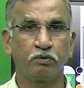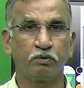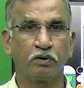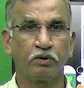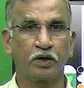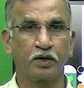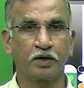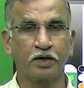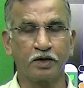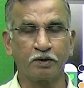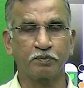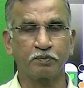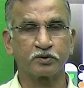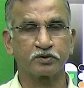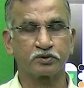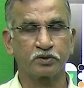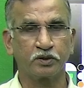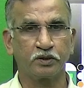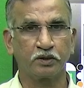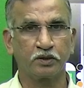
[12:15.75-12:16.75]

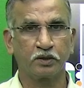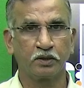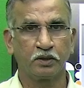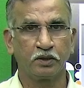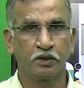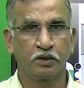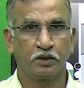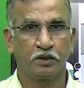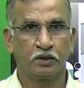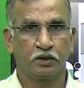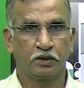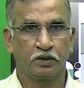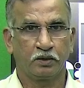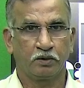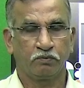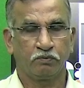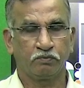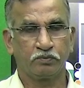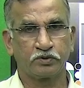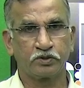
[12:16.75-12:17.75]
100%,
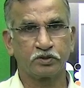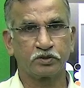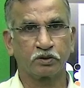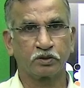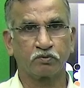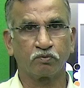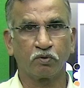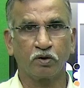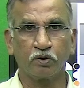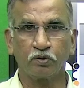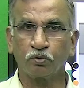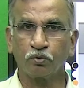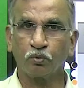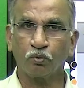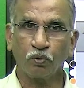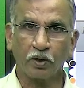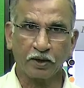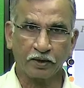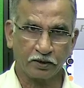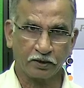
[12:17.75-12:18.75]
which is equal to
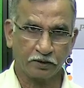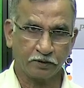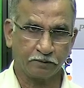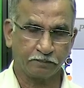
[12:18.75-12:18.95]
1.